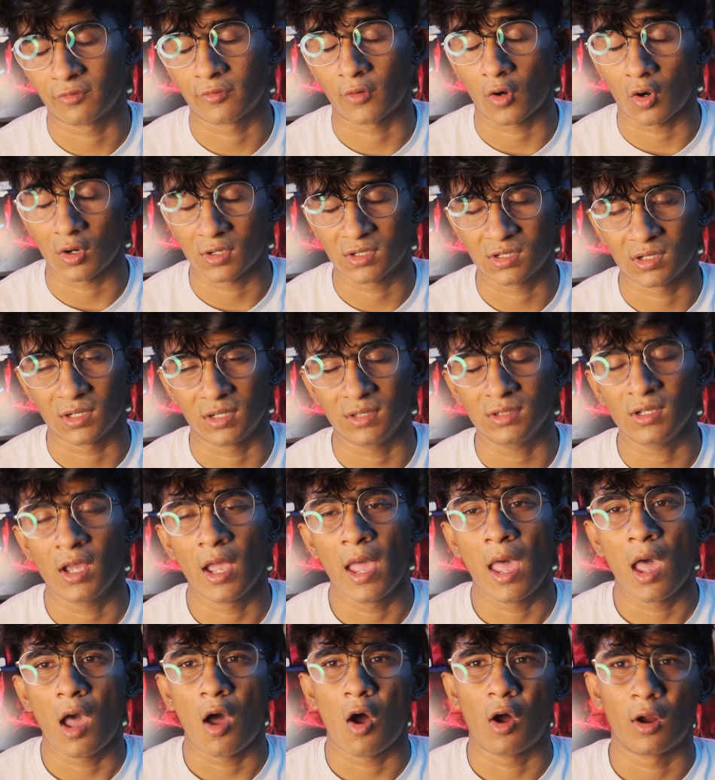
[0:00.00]
fraudsters.
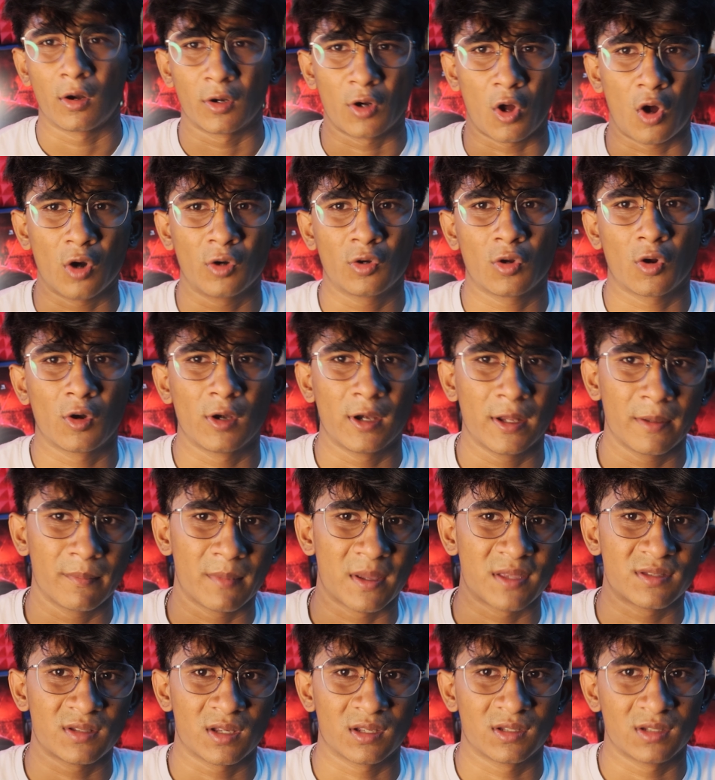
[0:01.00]
Not only
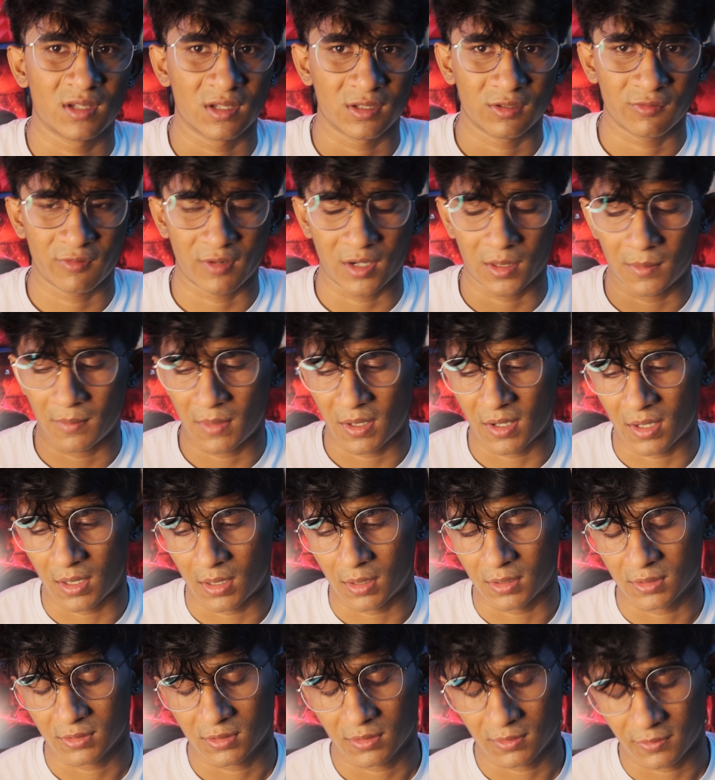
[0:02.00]
messages from
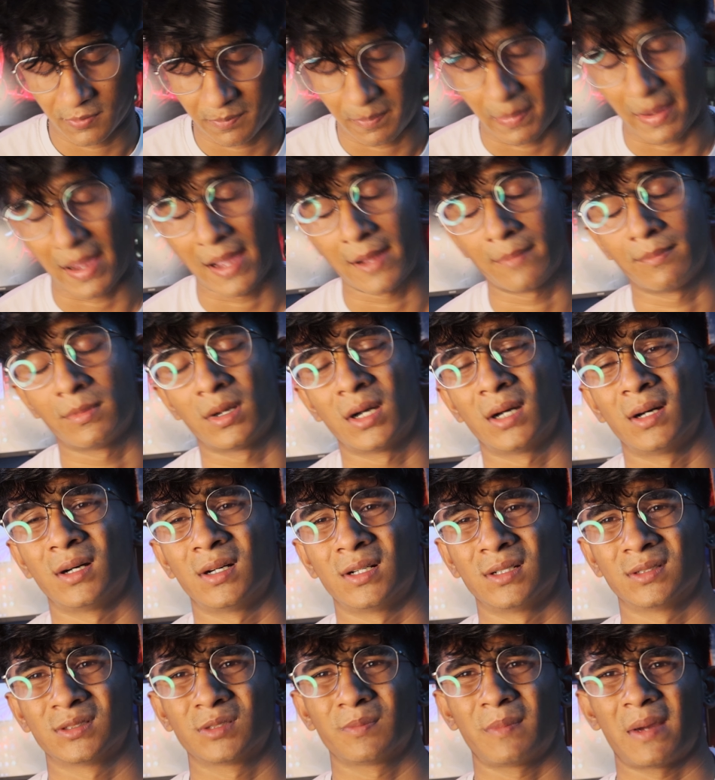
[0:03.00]

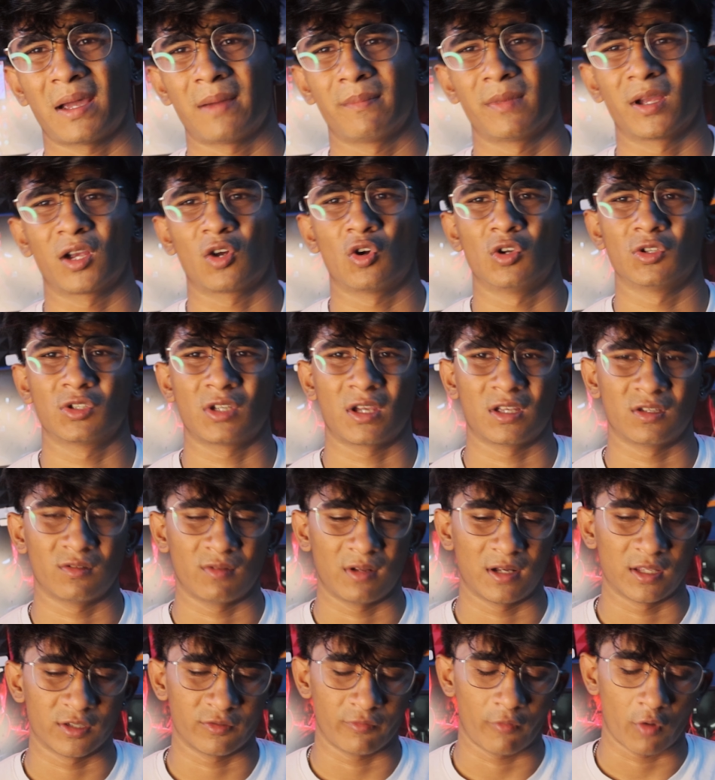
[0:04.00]
spam accounts as
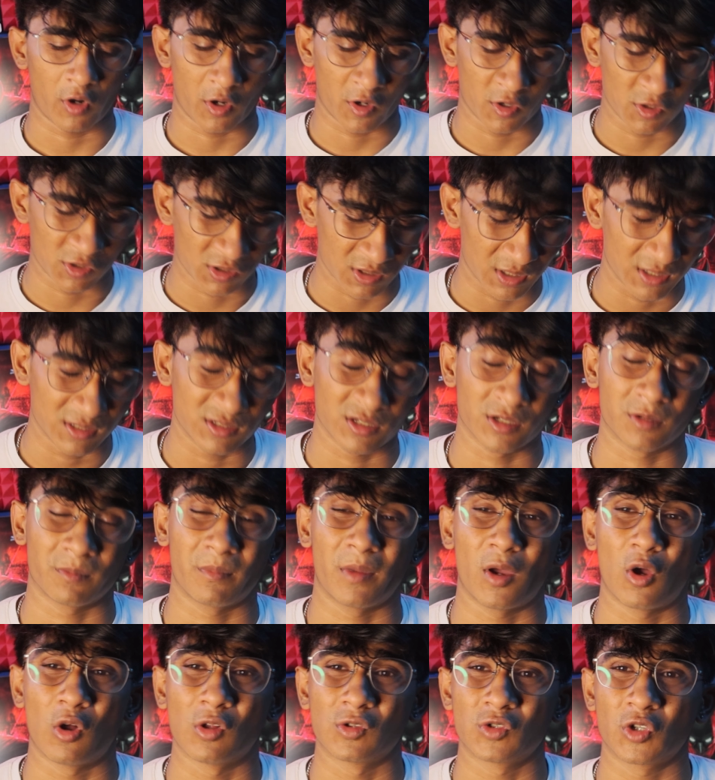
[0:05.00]
well as fraudsters, it
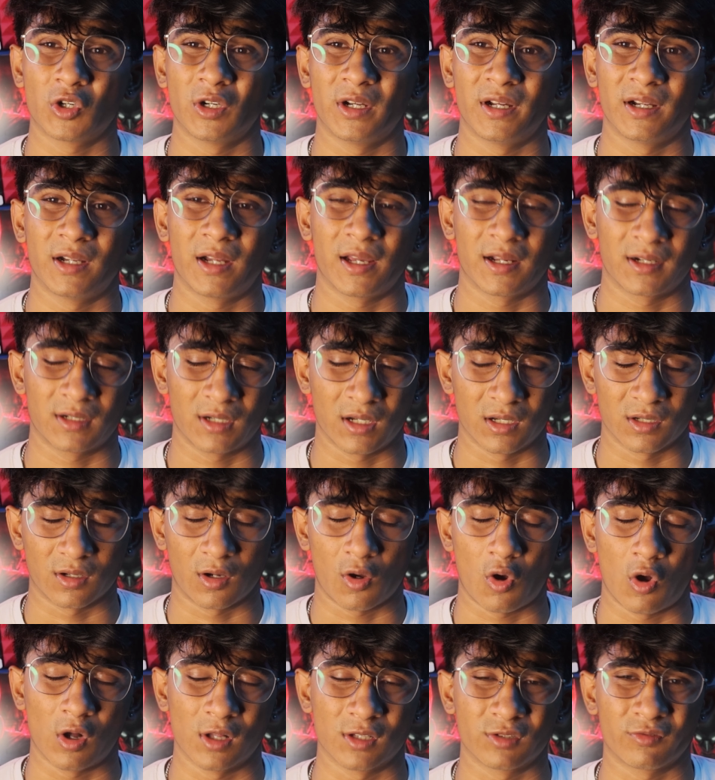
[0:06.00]
may also detect
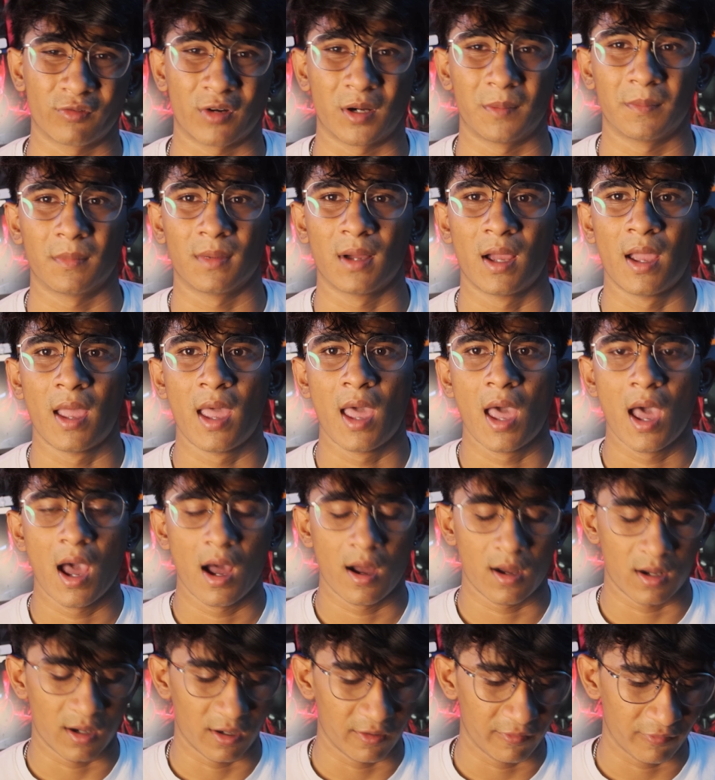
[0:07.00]
calls from
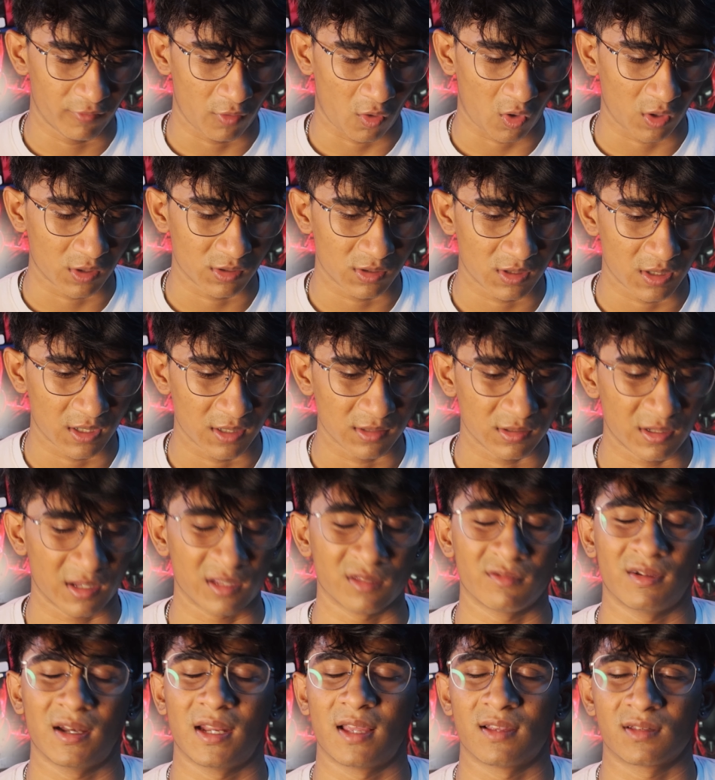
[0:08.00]
fraudsters
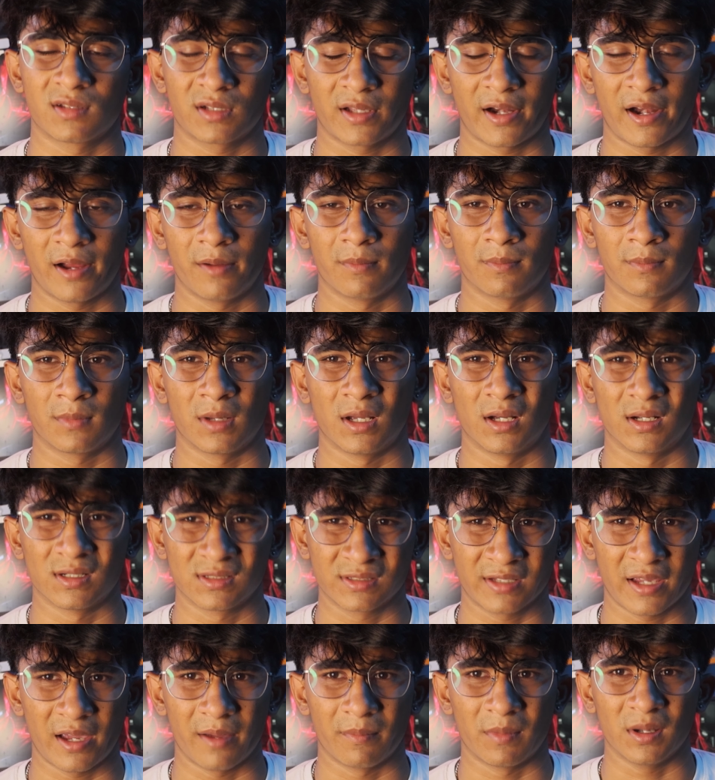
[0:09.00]
as well as
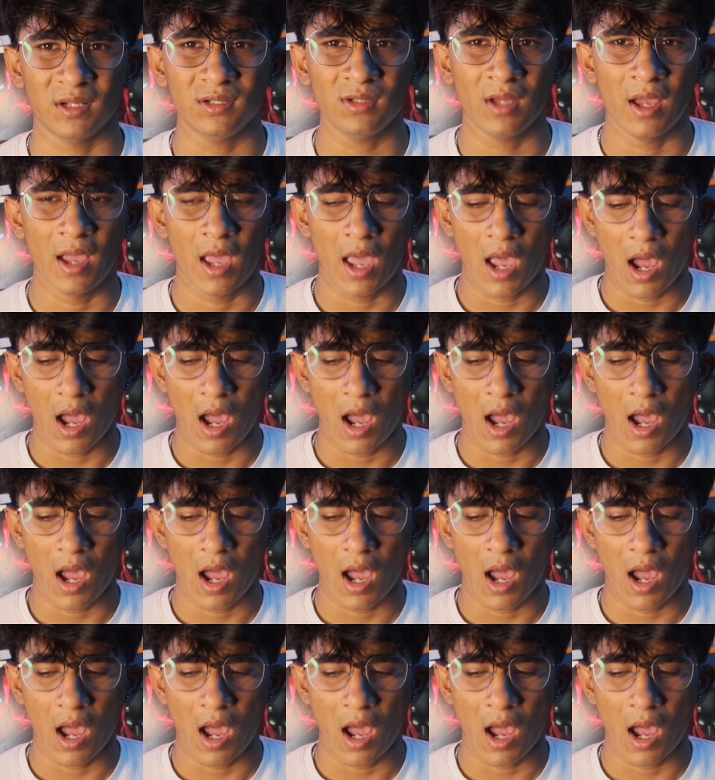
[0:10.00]
scammers,